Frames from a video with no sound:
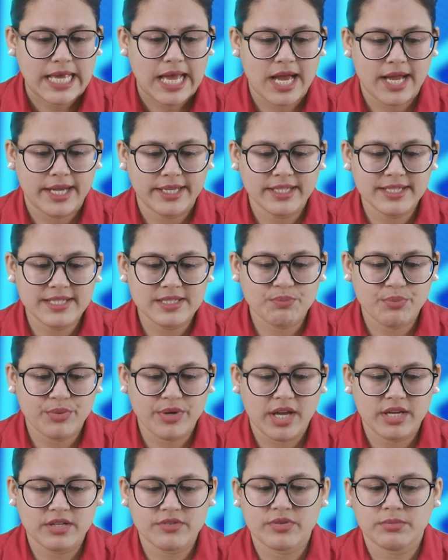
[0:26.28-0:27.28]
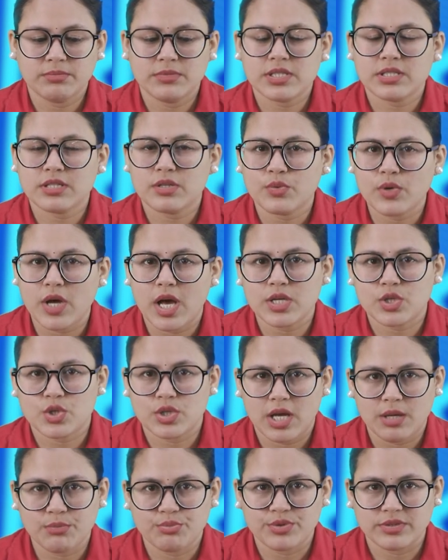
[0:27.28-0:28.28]
adding a sprite from the Scratch
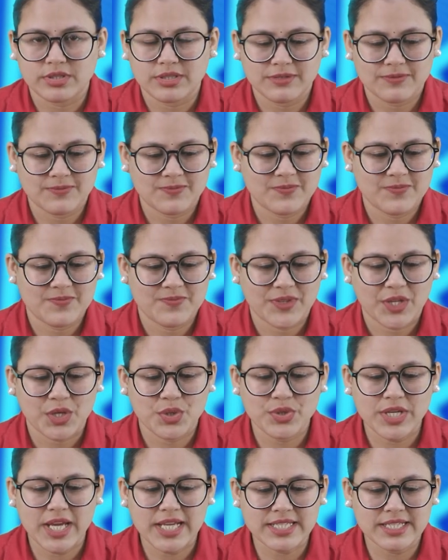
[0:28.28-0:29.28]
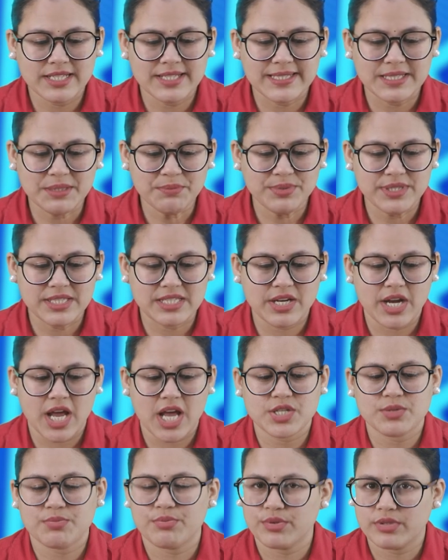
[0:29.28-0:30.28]
library, creating a simple
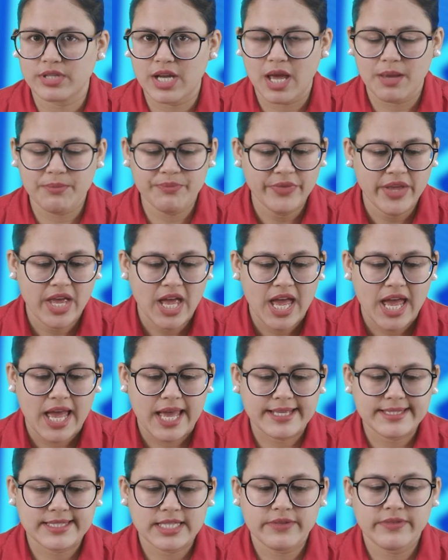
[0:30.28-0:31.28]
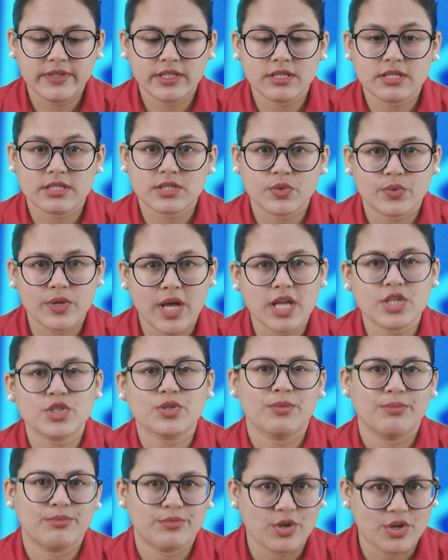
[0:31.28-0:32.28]
Scratch program and saving the Scratch
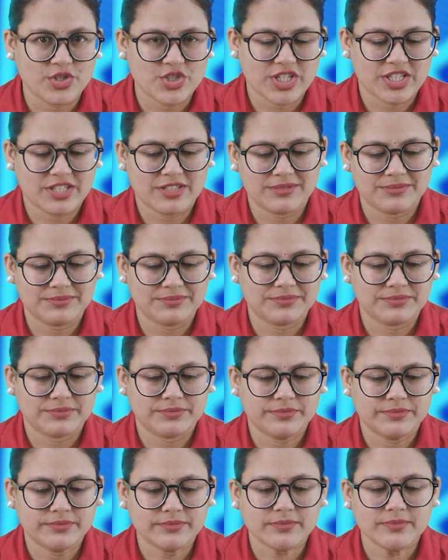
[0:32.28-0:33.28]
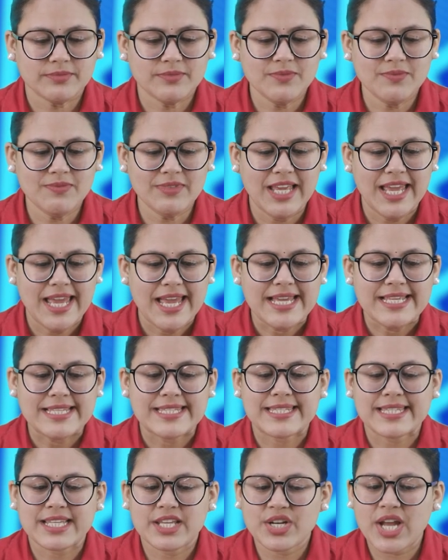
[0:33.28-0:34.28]
project.
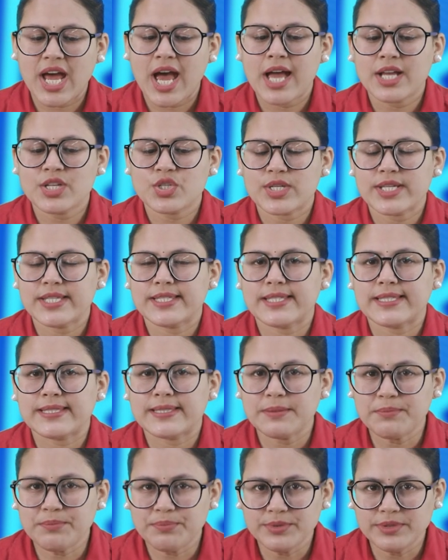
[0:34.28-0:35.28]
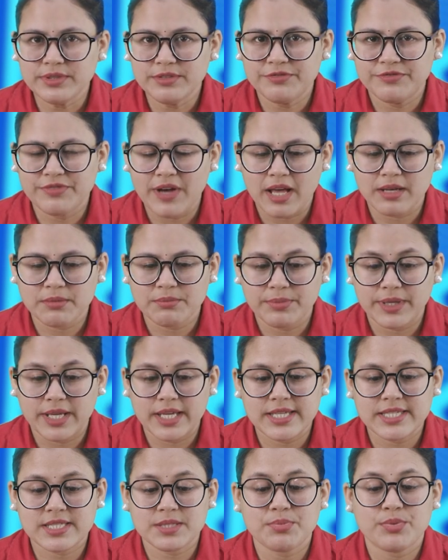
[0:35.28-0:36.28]
Scratch is a simple,
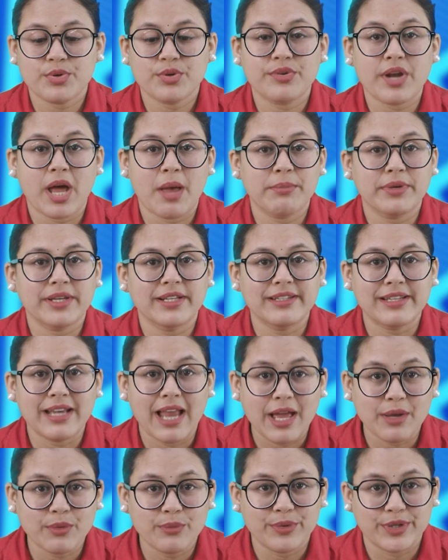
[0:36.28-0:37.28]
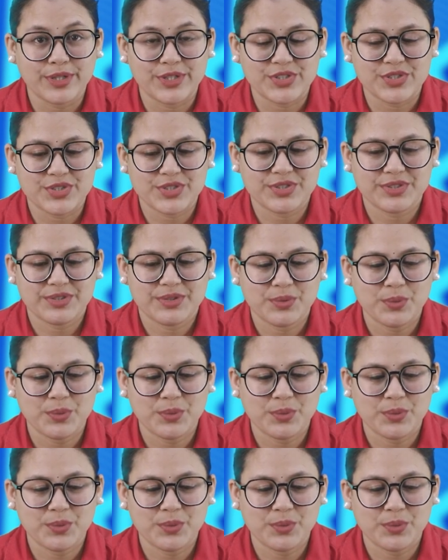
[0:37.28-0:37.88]
fun-based programming language.